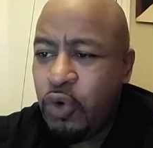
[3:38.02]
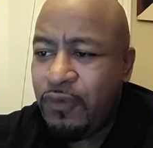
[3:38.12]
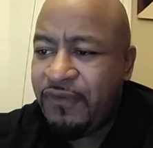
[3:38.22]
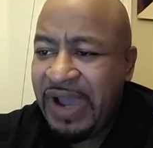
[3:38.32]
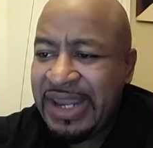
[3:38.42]

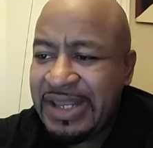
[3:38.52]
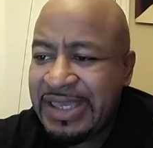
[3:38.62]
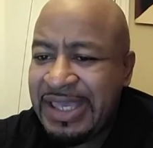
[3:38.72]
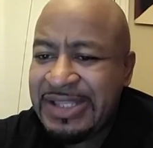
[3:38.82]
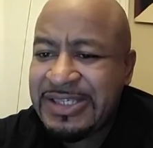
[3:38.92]
who fight
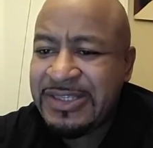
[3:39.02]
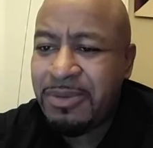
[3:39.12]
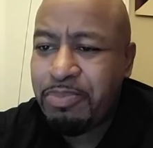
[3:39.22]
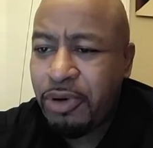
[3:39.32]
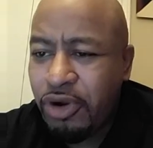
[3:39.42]
against against
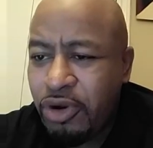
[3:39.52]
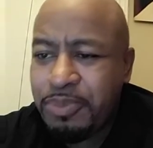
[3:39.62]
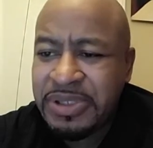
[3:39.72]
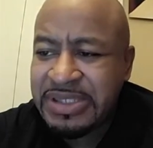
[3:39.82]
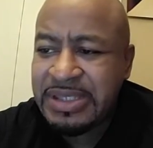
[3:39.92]
the
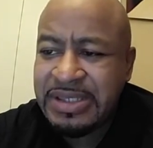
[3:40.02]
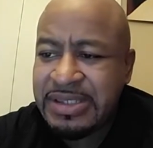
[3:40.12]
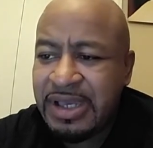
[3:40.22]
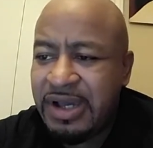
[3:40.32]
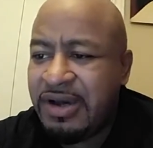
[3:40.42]

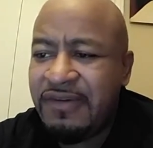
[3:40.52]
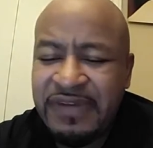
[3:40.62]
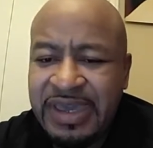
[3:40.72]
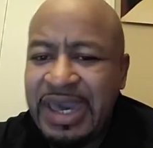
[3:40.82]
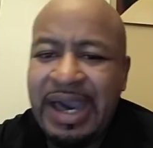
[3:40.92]
purposes
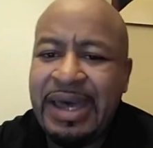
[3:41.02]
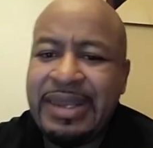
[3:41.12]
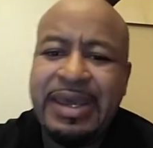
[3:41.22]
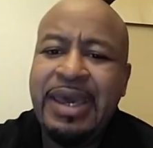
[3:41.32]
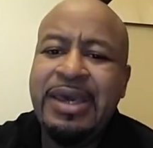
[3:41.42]
of
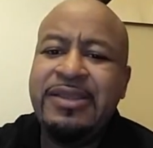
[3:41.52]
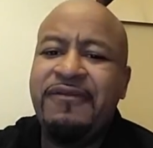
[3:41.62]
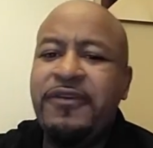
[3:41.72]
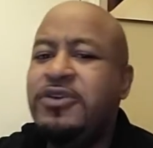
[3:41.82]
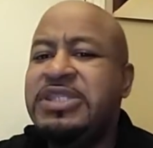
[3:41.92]
God.
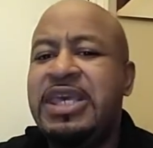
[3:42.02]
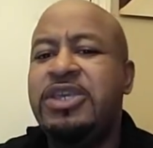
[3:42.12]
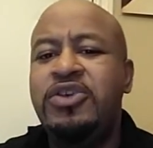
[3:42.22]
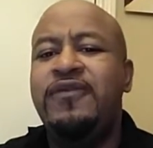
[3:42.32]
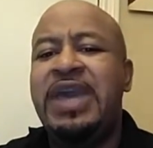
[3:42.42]
The first
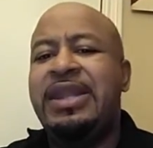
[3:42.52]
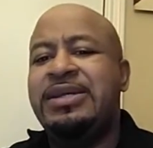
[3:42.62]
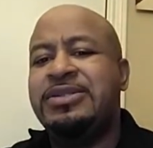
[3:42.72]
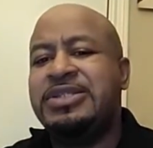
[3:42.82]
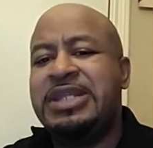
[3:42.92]
thing you've got
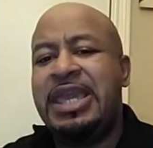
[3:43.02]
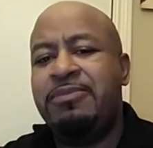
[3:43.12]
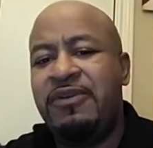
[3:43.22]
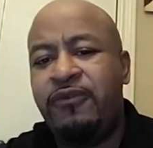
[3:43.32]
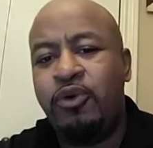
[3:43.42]
to
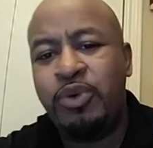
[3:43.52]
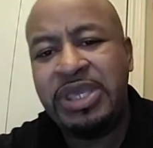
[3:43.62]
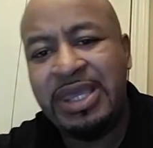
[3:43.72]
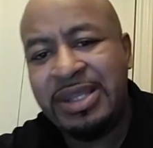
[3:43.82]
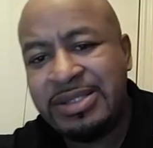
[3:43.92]
understand before
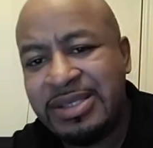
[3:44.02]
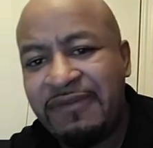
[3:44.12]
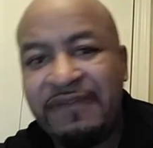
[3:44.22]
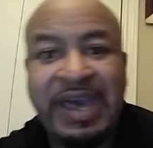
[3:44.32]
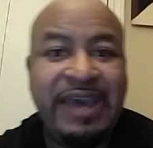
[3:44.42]
we get into
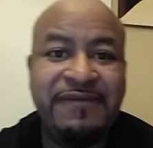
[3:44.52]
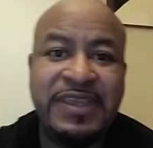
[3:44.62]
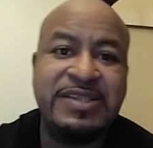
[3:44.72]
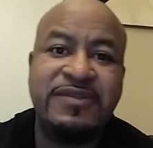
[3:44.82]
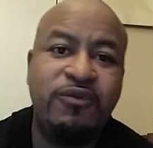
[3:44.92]
the five
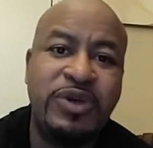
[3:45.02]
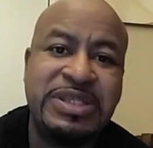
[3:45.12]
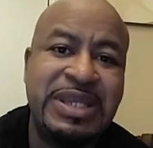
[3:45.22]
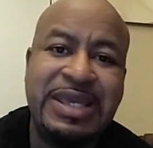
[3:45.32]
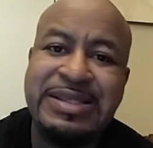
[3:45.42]
things of
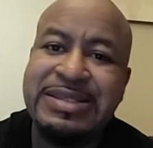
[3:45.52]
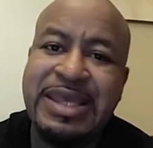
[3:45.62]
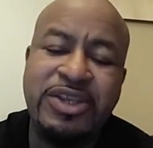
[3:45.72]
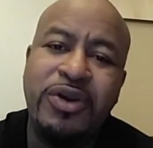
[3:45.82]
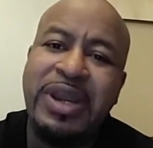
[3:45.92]
what's next is
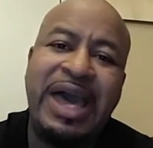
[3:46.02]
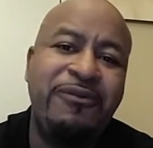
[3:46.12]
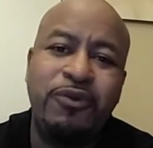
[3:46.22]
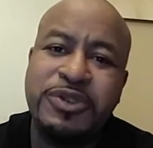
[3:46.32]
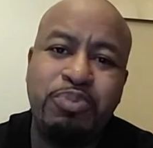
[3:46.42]
that your
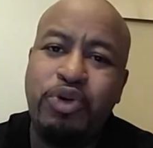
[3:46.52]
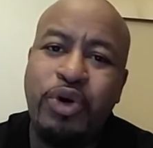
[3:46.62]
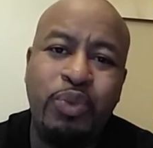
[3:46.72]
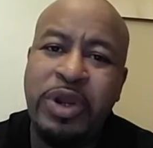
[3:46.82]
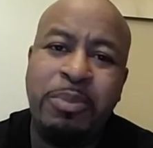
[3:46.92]
life was
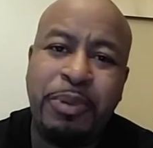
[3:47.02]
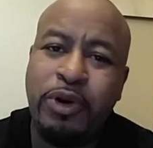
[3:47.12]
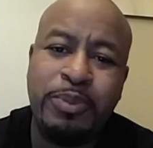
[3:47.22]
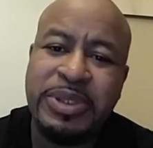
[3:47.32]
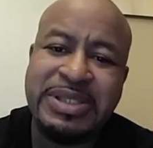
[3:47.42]
born with a
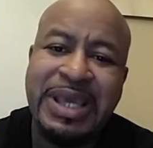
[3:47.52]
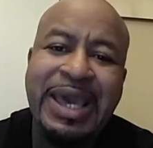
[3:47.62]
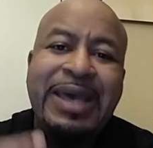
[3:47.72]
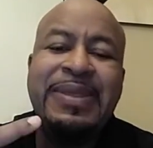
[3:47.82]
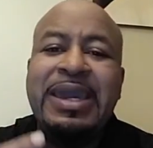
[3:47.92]
purpose,
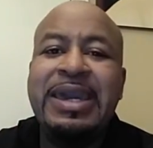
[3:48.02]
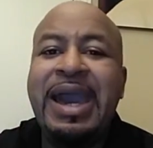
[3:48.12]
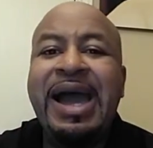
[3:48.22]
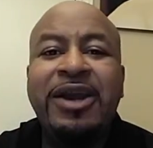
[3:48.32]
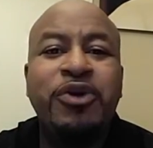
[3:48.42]
that
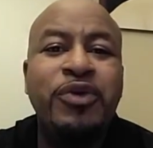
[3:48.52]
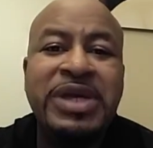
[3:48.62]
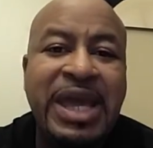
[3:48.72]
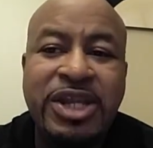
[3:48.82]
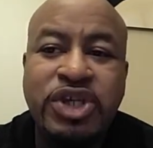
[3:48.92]
God
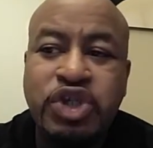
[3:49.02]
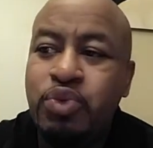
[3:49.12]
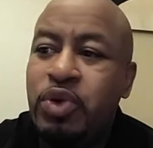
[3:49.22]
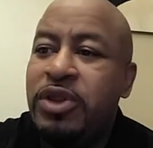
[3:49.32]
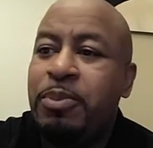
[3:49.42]
created
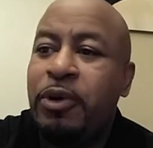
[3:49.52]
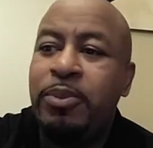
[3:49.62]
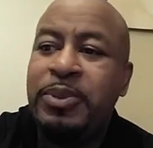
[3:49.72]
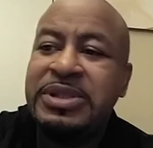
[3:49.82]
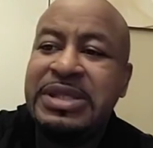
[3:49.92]
you with a
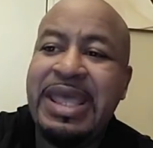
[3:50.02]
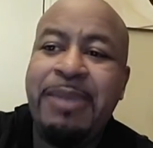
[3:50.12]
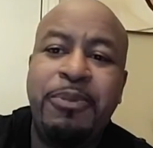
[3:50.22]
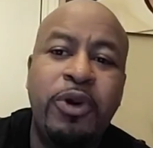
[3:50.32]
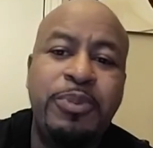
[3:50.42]
purpose, and
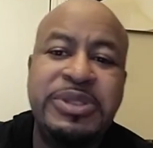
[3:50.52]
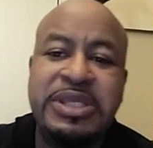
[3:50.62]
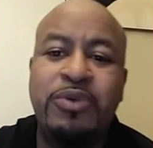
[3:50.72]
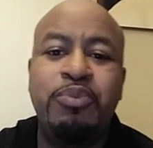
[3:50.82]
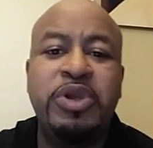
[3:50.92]
that
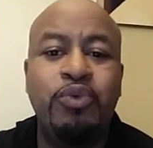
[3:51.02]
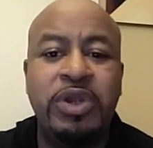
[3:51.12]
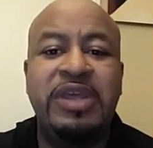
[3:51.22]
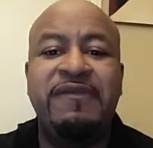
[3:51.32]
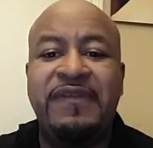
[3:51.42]
purpose can be
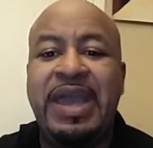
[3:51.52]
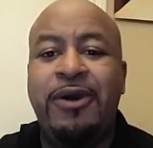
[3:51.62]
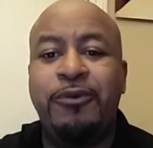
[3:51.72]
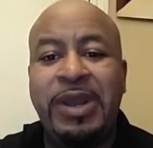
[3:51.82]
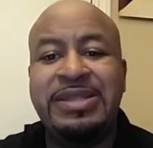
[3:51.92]
really
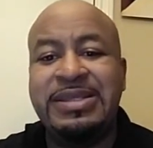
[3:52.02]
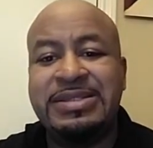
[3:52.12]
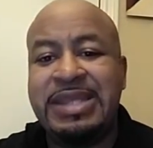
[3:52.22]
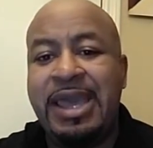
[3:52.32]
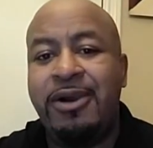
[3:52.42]
found, write
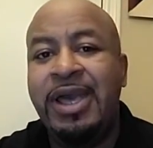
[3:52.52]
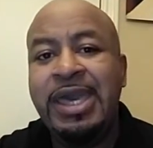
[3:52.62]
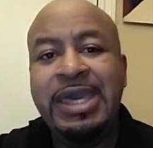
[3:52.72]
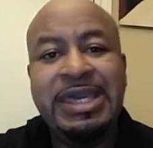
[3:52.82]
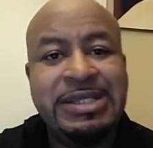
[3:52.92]
this down,
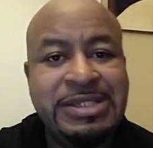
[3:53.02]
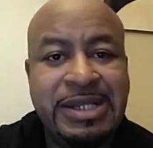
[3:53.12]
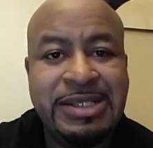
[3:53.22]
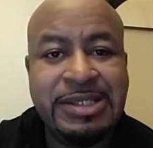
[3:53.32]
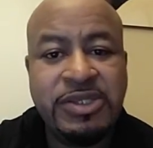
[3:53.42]
in
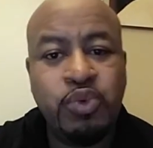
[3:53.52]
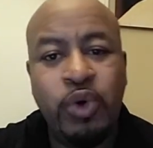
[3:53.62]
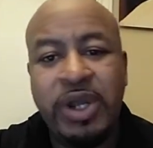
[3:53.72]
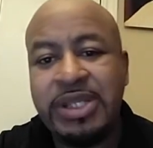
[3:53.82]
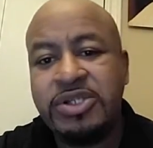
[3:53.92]
Genesis
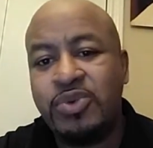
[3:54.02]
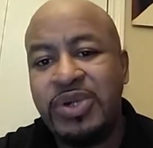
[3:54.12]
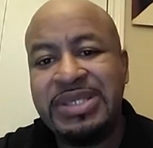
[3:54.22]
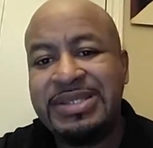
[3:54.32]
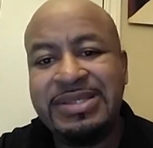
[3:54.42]
1 and
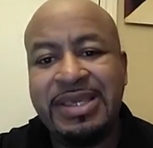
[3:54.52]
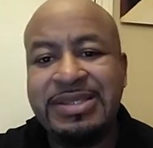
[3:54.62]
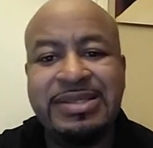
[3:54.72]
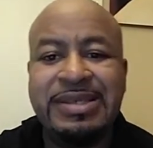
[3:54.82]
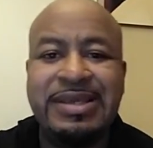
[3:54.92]

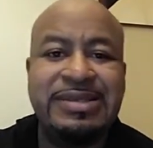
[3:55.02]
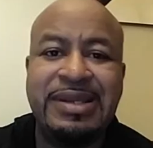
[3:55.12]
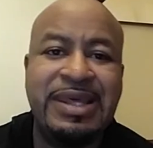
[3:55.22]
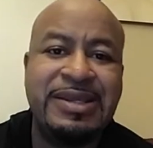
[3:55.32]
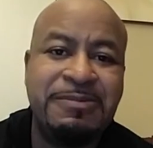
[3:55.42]
26. It says,
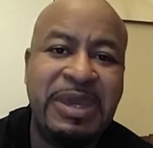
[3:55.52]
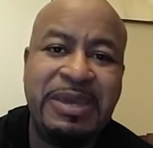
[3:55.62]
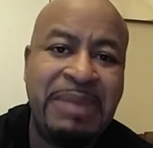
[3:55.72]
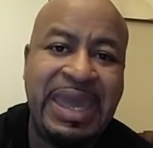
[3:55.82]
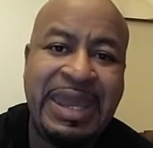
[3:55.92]
And let us
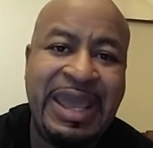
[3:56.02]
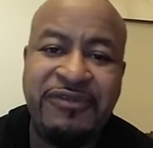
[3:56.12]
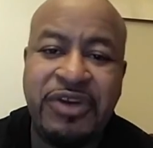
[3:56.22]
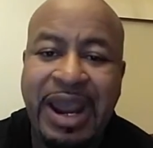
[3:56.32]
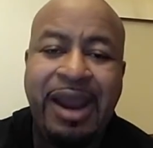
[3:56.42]
make man
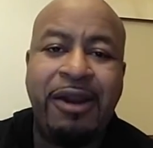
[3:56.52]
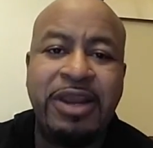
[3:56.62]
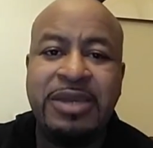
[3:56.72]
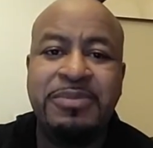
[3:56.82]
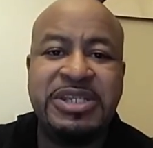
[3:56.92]
after
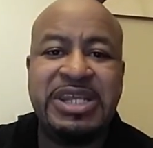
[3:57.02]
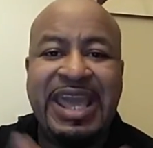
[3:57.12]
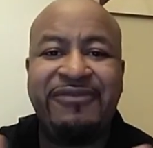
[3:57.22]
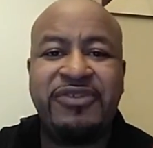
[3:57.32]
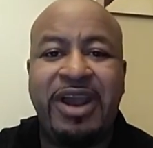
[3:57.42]
our image
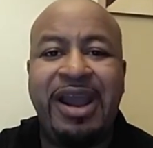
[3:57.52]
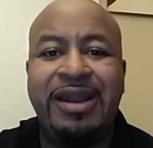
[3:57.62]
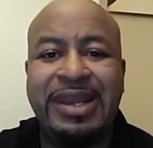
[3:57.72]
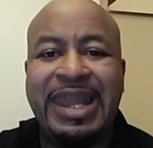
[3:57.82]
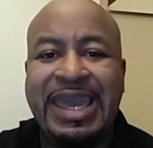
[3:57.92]
and after
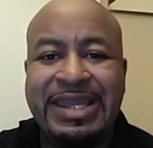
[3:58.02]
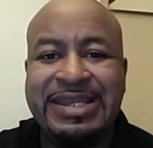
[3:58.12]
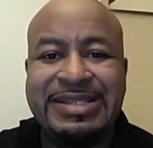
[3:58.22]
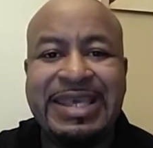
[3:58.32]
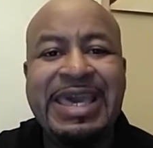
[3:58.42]
our
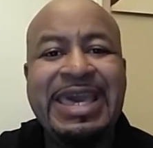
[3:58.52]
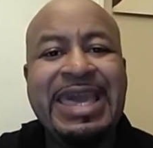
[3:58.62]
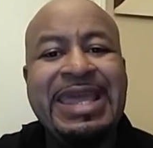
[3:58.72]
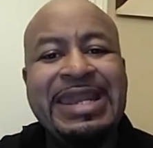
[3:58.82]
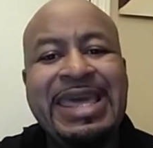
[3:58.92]
likeness,
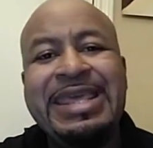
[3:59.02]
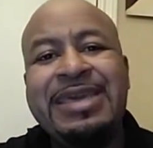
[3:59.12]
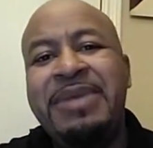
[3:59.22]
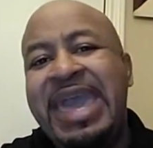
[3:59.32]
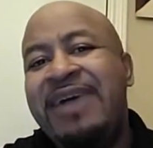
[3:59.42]
and let
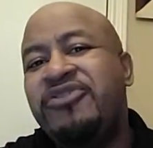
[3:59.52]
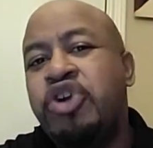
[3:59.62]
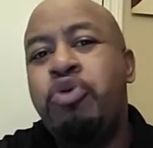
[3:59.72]
him have